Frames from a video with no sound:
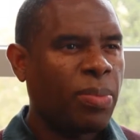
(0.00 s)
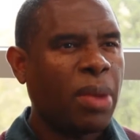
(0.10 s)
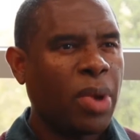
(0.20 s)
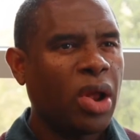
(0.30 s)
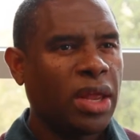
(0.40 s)

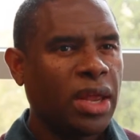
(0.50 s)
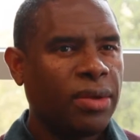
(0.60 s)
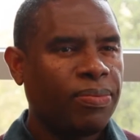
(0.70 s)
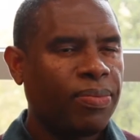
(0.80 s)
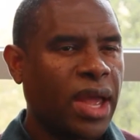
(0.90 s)

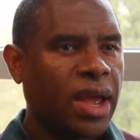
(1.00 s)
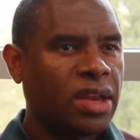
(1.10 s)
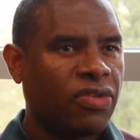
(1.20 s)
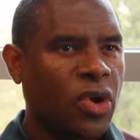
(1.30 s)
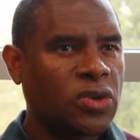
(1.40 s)
primarily
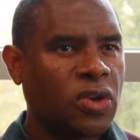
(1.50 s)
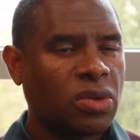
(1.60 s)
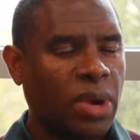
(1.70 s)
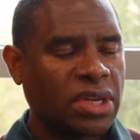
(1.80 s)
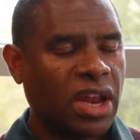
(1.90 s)
diverse in
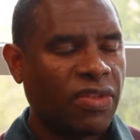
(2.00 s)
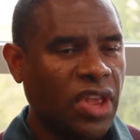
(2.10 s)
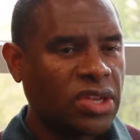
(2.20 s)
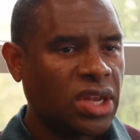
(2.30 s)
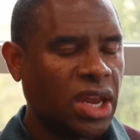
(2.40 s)
terms of race and
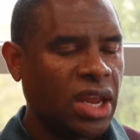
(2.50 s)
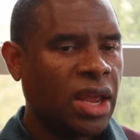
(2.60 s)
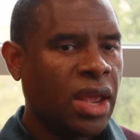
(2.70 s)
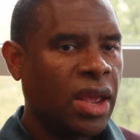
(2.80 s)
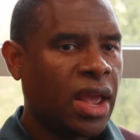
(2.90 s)

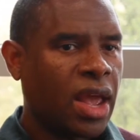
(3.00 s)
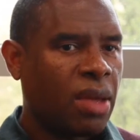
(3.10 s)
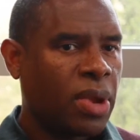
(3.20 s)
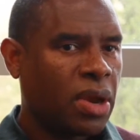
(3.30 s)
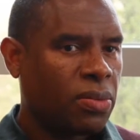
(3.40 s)
ethnicity,
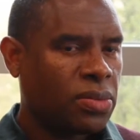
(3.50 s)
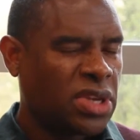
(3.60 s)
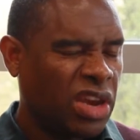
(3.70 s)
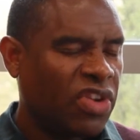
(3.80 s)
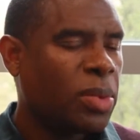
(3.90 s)
but a
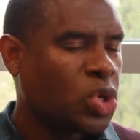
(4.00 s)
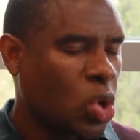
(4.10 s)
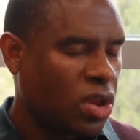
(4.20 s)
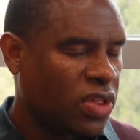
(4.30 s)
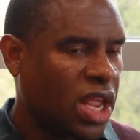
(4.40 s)
significant
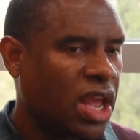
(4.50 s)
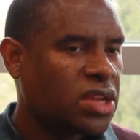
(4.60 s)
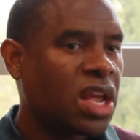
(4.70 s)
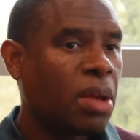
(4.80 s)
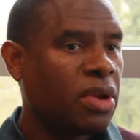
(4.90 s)
majority of the
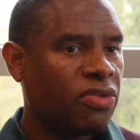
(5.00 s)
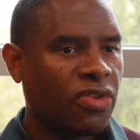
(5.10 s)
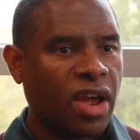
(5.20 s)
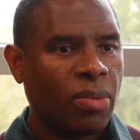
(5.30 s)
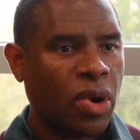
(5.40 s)
kids coming
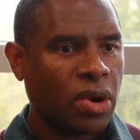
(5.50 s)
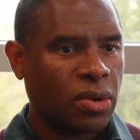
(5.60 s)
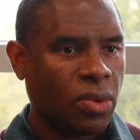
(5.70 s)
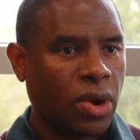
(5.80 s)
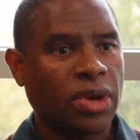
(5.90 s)
from what
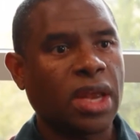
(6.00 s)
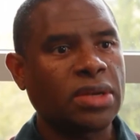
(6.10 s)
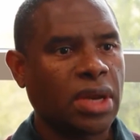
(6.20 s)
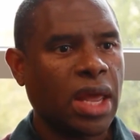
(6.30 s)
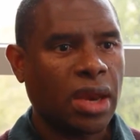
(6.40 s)
are
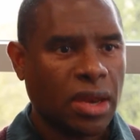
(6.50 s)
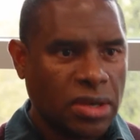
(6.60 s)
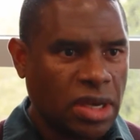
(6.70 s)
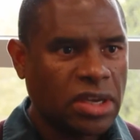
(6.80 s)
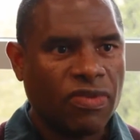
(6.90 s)
designated
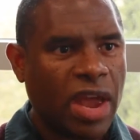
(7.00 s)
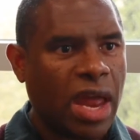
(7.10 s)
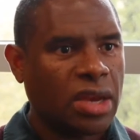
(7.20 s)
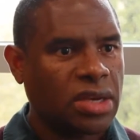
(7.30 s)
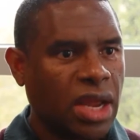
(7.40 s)
as
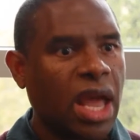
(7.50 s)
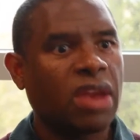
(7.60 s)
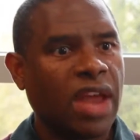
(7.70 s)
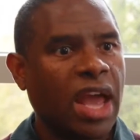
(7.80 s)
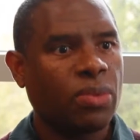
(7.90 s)
disadvantaged and
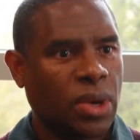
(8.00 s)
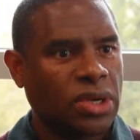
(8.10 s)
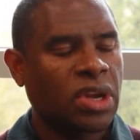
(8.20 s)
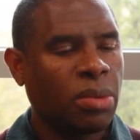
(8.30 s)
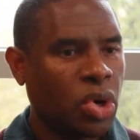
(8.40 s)
kind of
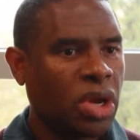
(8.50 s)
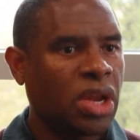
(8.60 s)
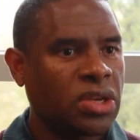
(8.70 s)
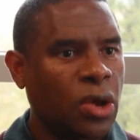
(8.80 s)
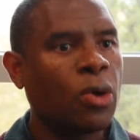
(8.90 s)
at-risk
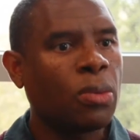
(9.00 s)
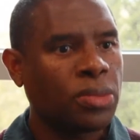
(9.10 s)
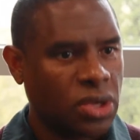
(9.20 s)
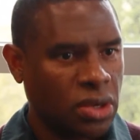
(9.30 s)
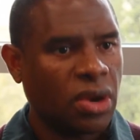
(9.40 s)
communities,
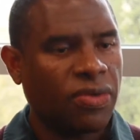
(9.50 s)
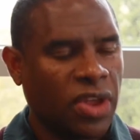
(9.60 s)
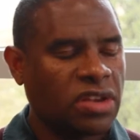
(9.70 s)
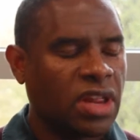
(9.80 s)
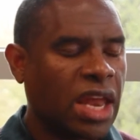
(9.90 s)
homes,
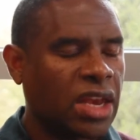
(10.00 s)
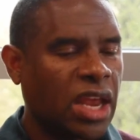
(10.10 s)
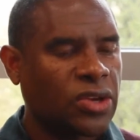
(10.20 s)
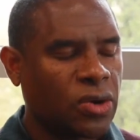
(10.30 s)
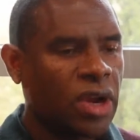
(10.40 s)
things of that
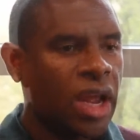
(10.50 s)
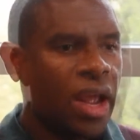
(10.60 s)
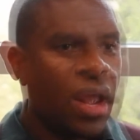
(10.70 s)
nature.